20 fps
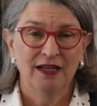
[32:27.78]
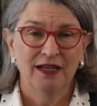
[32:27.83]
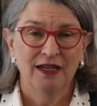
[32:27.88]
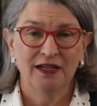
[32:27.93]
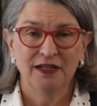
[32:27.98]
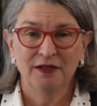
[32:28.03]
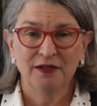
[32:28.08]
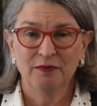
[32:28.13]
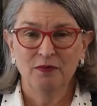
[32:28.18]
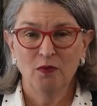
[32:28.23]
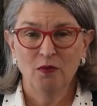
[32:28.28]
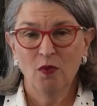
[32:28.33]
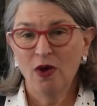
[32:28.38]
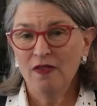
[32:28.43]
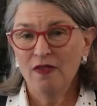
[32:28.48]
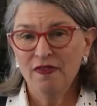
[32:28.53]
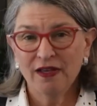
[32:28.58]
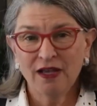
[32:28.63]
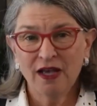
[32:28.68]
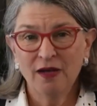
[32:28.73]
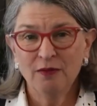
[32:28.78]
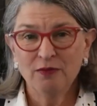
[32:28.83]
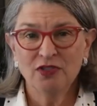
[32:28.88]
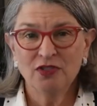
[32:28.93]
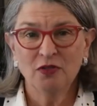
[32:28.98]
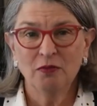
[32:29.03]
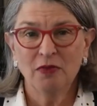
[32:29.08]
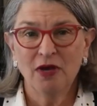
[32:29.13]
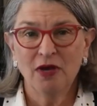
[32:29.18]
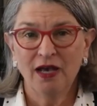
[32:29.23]
Um, one that comes
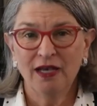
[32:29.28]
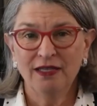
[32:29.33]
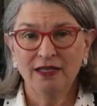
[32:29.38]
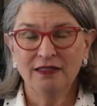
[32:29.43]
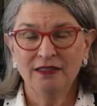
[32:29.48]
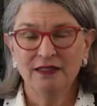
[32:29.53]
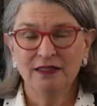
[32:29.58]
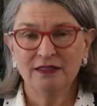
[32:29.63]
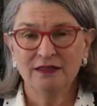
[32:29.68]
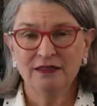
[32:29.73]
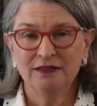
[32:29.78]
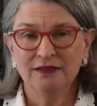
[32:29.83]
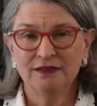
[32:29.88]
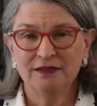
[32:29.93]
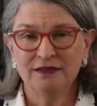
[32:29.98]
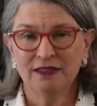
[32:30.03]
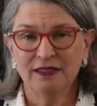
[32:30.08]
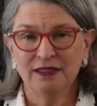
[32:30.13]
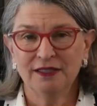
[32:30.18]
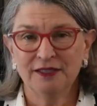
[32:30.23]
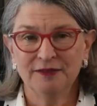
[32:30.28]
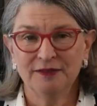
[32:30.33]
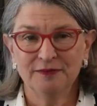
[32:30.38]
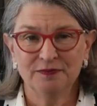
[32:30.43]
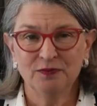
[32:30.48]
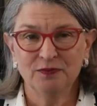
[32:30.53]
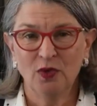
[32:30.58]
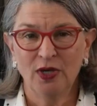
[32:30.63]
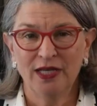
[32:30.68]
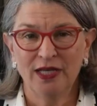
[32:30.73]
to mind is
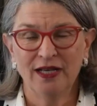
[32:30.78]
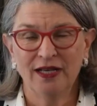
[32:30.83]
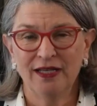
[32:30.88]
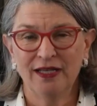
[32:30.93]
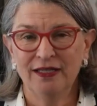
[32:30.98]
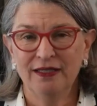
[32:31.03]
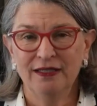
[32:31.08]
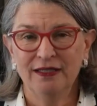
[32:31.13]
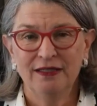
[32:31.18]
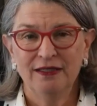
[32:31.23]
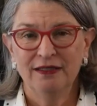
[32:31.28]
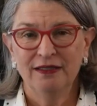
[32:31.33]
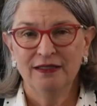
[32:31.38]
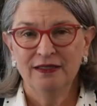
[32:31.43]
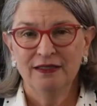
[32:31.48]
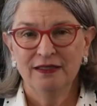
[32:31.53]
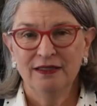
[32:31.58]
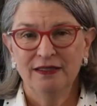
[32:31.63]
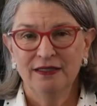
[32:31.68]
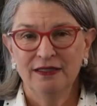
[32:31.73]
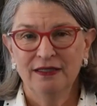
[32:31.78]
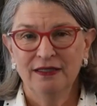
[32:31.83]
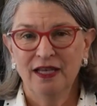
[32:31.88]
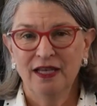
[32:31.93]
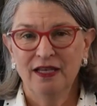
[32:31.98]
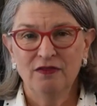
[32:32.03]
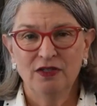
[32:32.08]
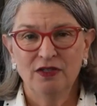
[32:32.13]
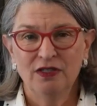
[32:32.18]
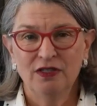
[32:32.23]
um, when I
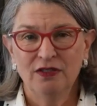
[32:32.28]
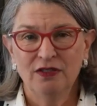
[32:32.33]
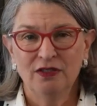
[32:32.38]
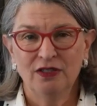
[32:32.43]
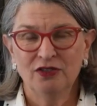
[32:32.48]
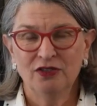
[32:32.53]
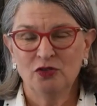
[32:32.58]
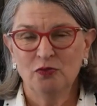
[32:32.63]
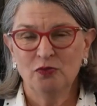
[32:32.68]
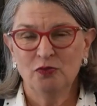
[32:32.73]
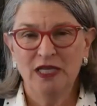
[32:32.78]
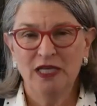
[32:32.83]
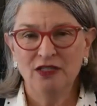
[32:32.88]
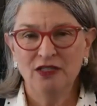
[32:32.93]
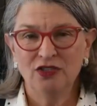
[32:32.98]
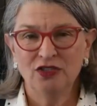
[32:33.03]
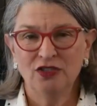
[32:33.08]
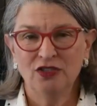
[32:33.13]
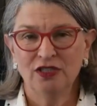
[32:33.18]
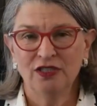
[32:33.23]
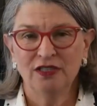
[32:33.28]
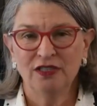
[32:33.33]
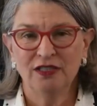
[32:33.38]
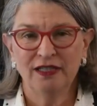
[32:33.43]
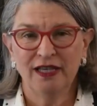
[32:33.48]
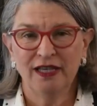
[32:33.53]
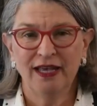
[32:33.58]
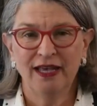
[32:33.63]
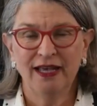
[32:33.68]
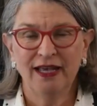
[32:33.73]
gave a, a, speech,
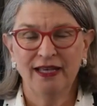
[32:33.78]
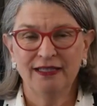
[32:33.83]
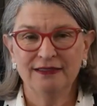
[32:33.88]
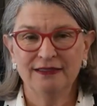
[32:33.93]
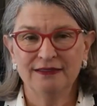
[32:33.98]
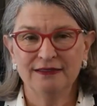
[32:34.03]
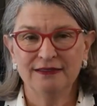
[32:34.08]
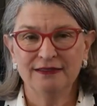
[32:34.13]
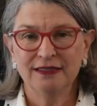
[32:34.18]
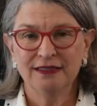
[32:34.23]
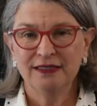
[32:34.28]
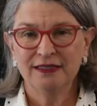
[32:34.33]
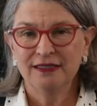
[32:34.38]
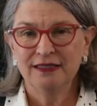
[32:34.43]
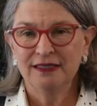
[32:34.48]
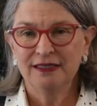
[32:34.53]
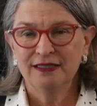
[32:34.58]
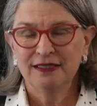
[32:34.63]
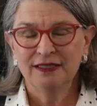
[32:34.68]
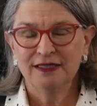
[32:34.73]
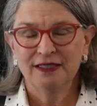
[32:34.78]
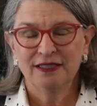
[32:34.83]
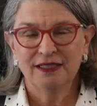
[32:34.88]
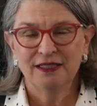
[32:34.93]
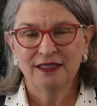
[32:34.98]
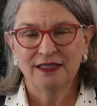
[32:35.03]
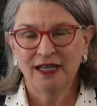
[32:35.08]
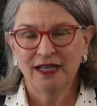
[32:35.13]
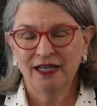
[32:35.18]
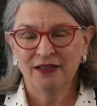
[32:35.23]
and
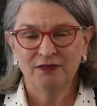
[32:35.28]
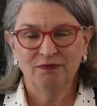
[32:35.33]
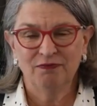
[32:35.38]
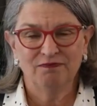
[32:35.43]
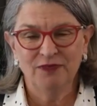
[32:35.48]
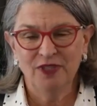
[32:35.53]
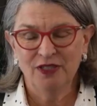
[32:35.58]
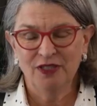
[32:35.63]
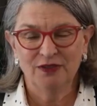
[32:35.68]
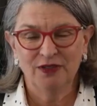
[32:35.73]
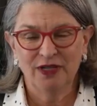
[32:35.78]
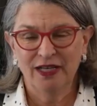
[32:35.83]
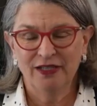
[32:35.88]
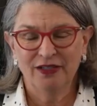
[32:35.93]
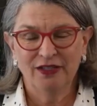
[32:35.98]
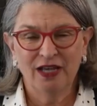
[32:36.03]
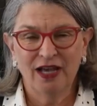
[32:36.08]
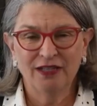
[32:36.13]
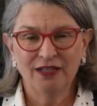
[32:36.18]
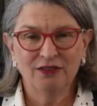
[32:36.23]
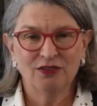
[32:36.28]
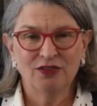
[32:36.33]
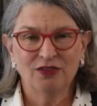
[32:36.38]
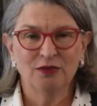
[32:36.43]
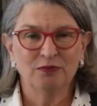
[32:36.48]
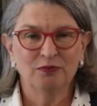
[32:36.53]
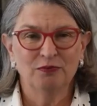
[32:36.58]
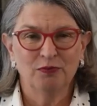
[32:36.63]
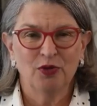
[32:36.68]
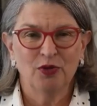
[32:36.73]
I, you know, I got
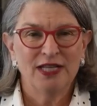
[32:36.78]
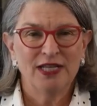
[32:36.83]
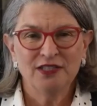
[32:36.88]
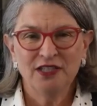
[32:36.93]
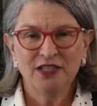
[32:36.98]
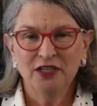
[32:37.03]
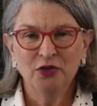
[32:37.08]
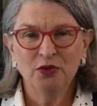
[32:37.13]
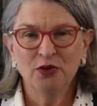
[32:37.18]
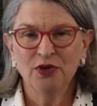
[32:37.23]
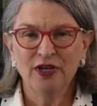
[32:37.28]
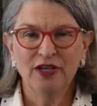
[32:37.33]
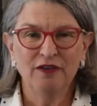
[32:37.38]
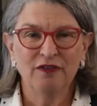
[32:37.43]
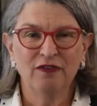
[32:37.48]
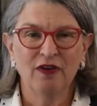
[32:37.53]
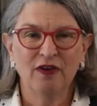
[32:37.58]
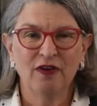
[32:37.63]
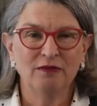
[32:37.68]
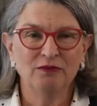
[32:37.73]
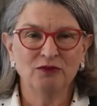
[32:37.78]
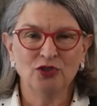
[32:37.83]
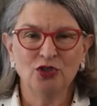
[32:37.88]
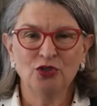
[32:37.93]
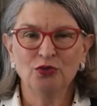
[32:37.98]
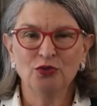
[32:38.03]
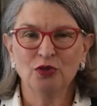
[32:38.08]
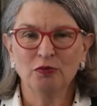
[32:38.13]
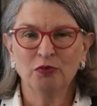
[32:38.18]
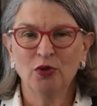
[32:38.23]
some press inquiry from
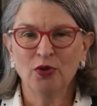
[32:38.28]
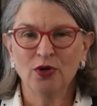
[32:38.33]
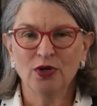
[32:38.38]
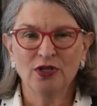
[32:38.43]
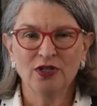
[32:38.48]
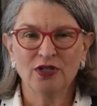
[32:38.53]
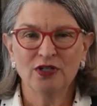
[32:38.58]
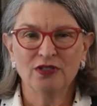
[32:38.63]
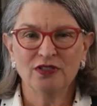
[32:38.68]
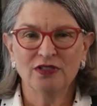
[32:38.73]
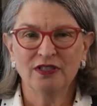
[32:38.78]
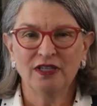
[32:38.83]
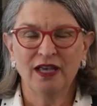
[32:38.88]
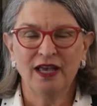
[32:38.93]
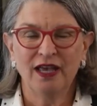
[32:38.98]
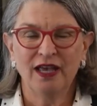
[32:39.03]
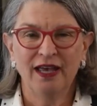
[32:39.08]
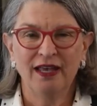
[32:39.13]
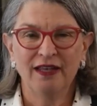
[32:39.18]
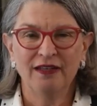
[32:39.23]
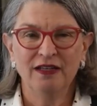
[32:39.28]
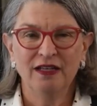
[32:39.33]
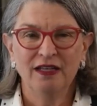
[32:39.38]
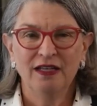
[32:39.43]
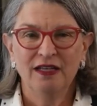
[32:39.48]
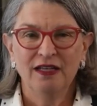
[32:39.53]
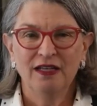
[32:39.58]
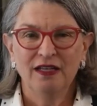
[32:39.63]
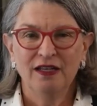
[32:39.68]
two reporters, and